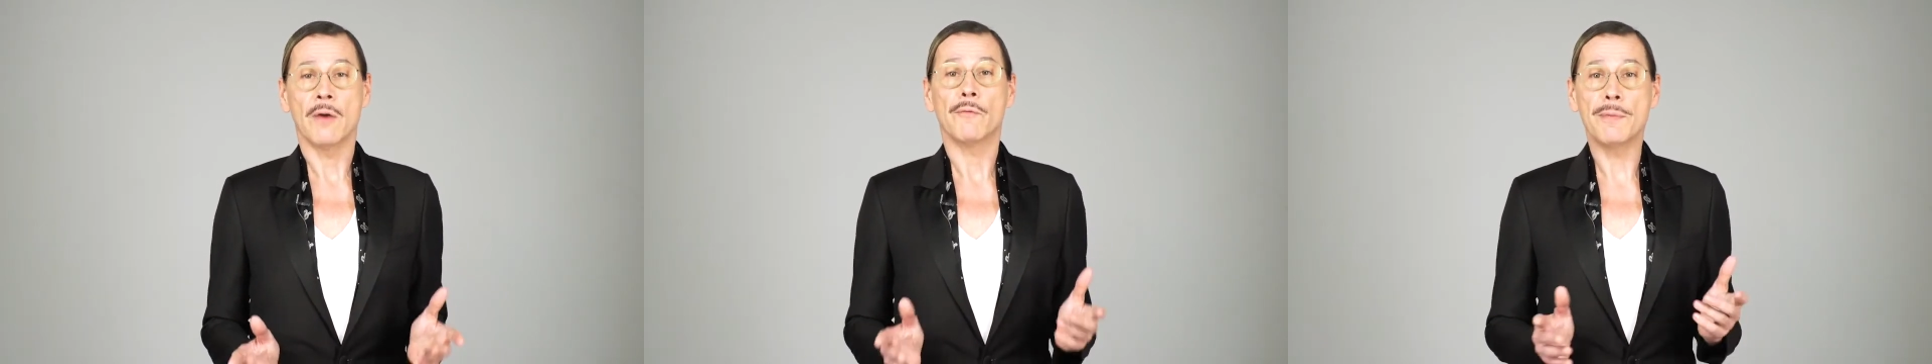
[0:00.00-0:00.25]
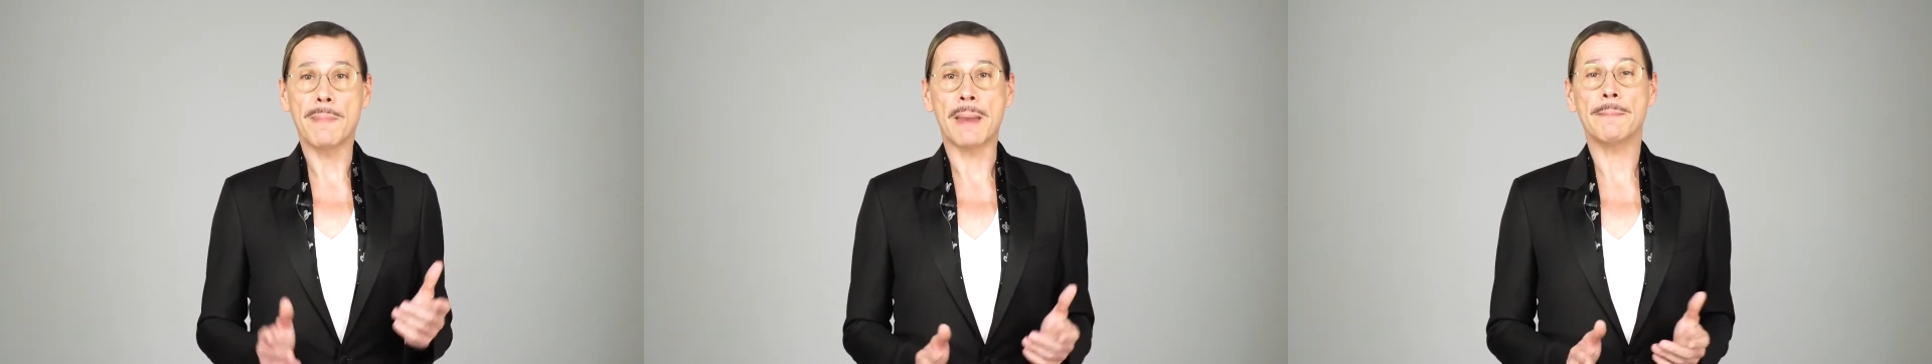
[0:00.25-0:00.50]

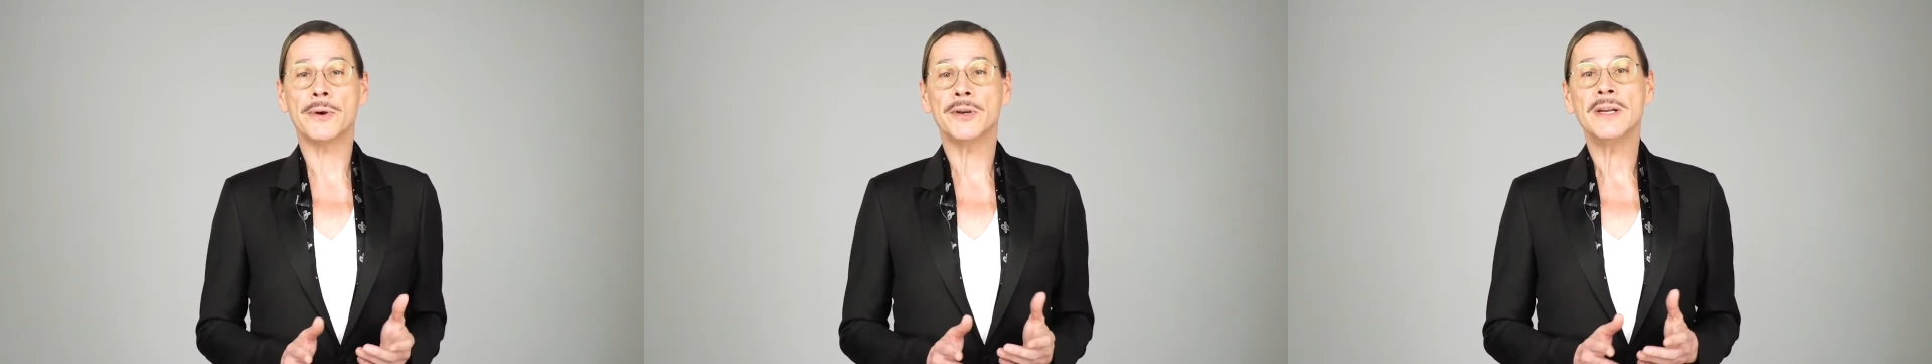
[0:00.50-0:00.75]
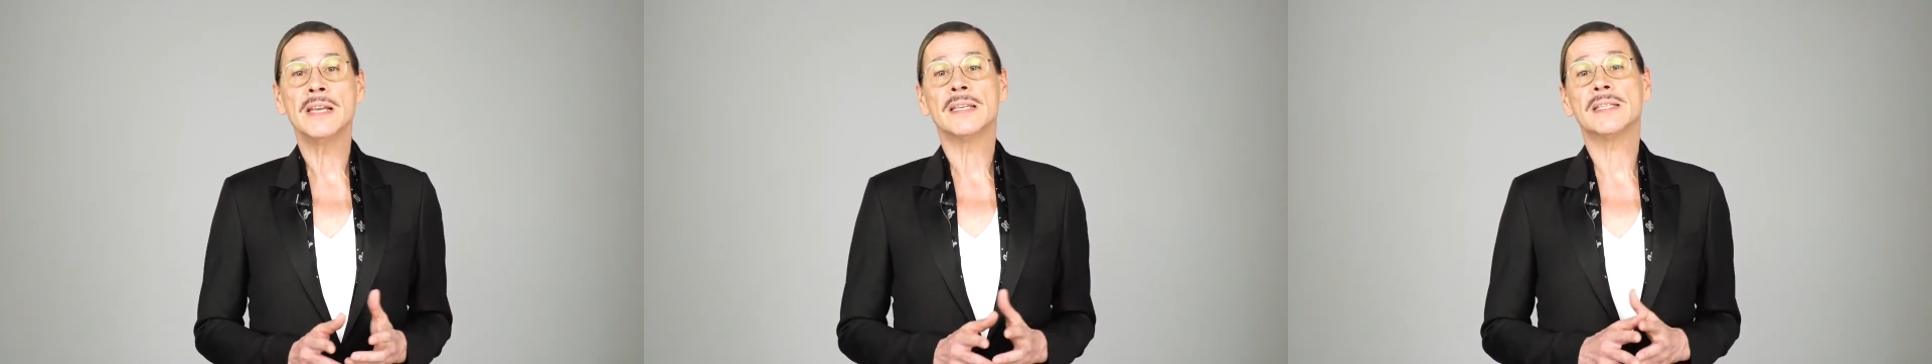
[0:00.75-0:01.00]

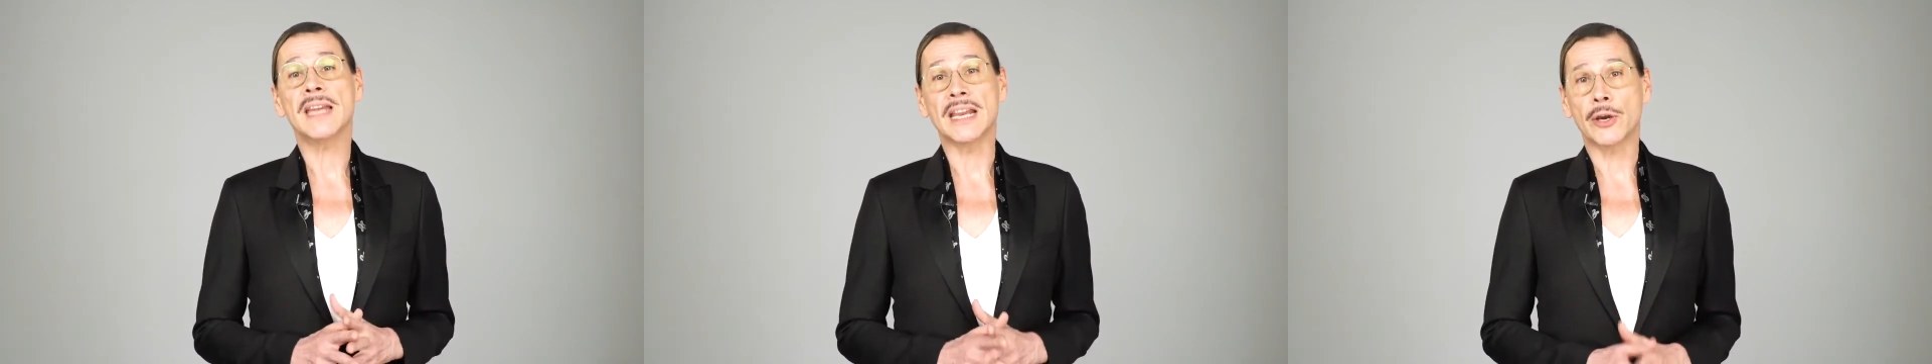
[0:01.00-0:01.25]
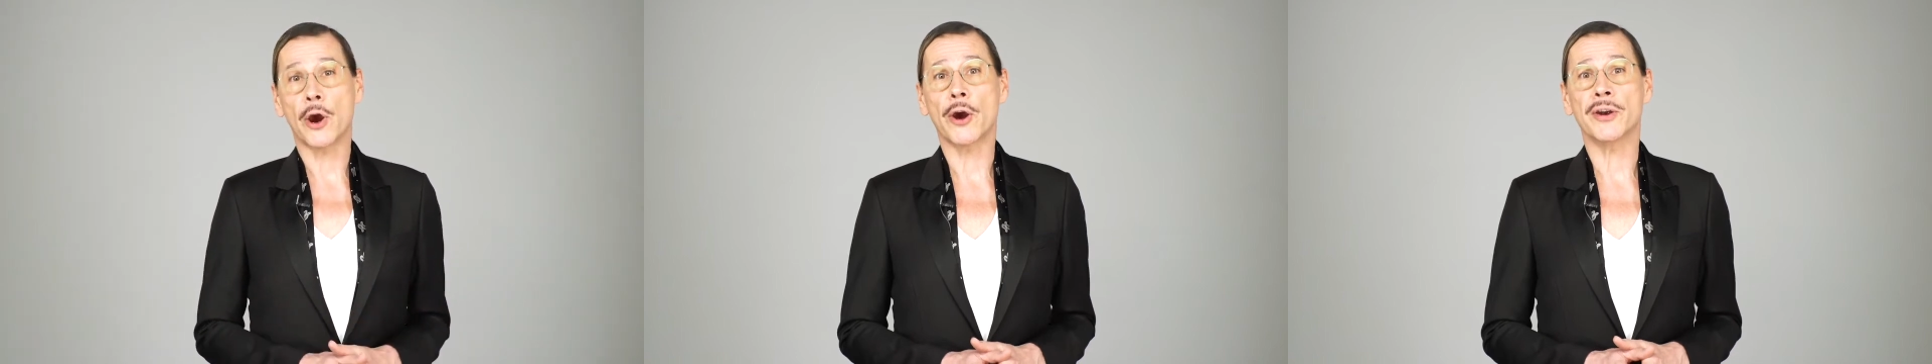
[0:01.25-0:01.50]
Remember, stay
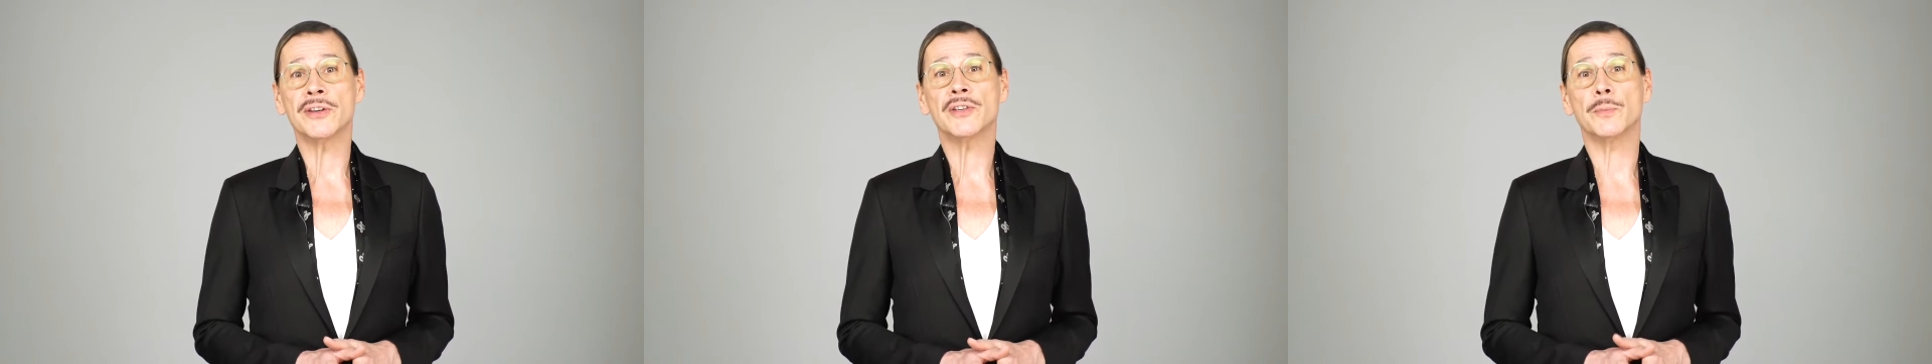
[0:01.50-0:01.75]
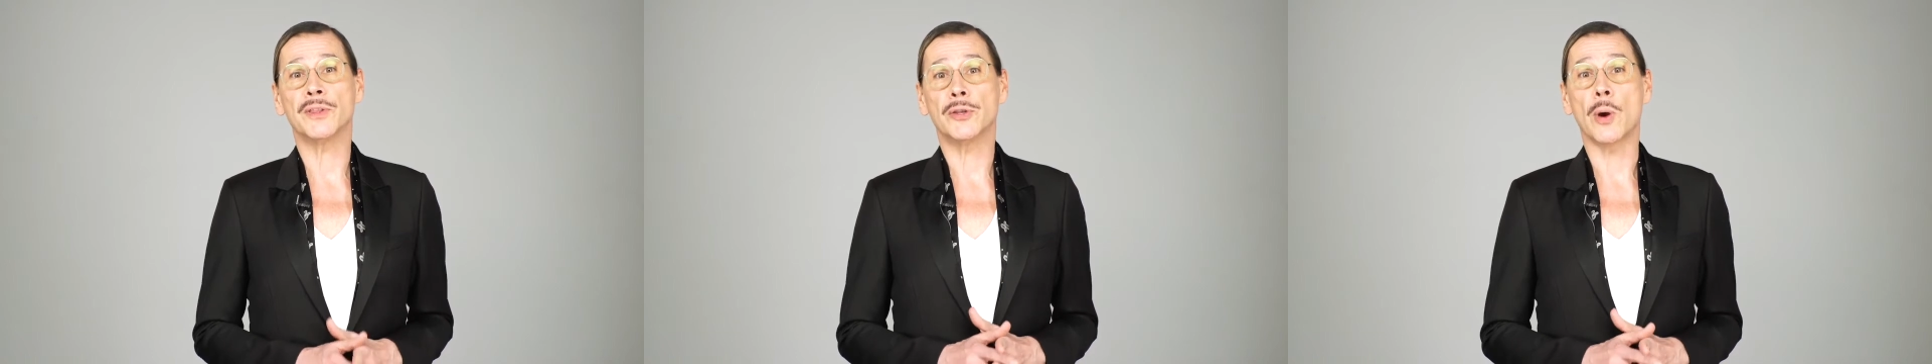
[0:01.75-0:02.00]

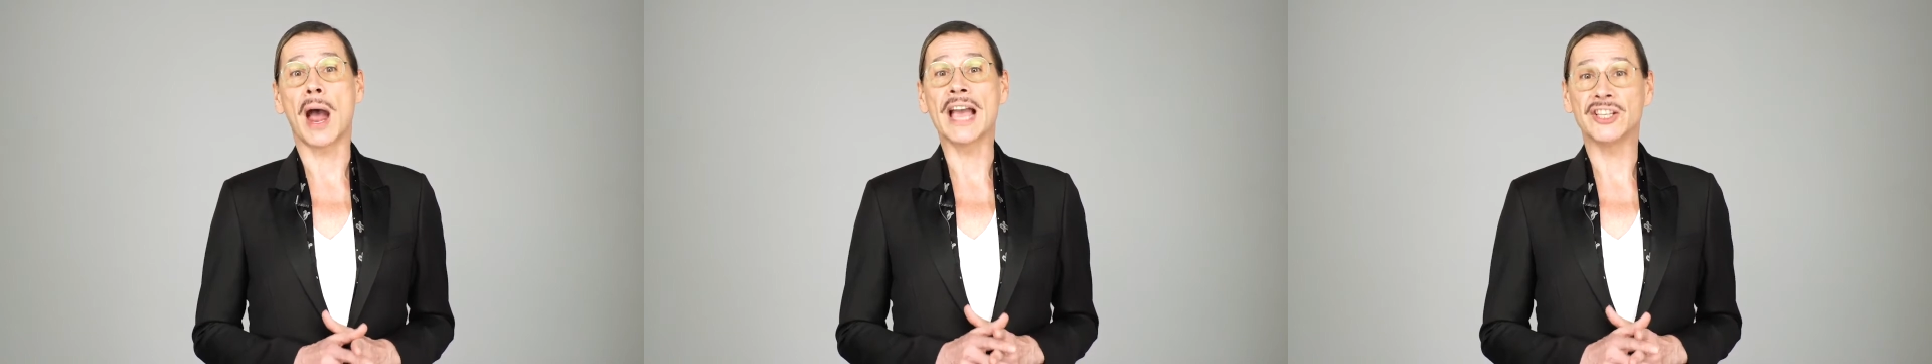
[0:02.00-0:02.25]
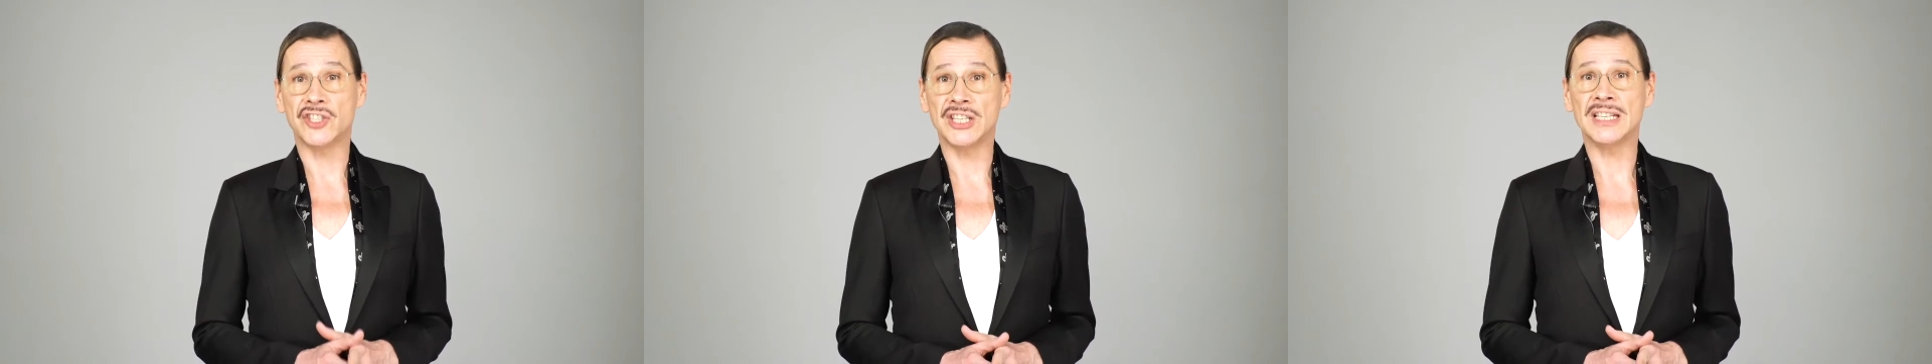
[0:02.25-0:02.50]
current with your
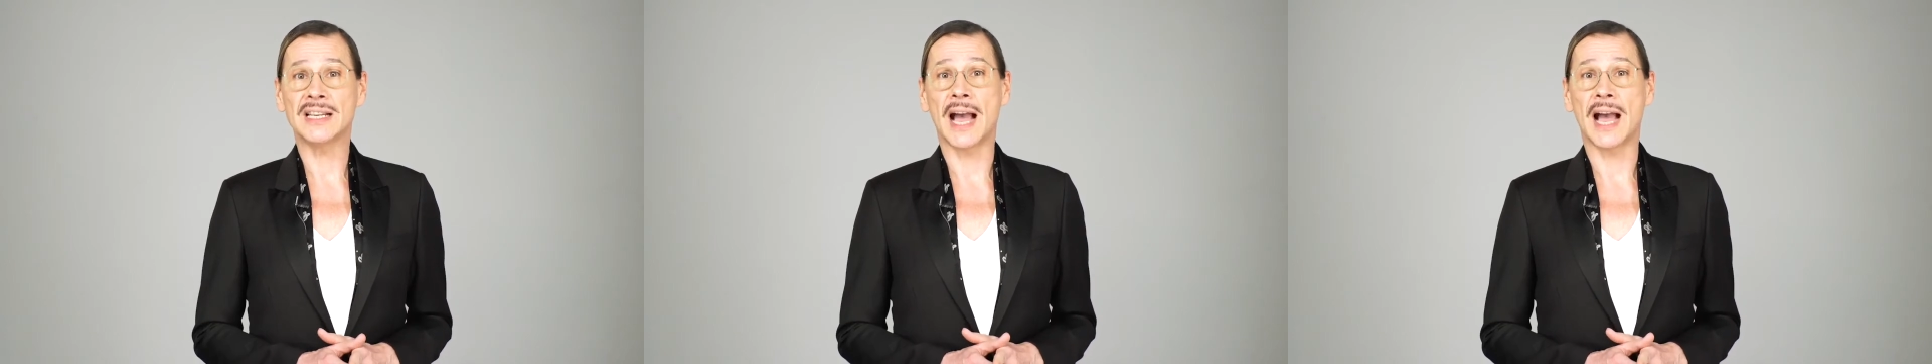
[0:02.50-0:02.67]
hygiene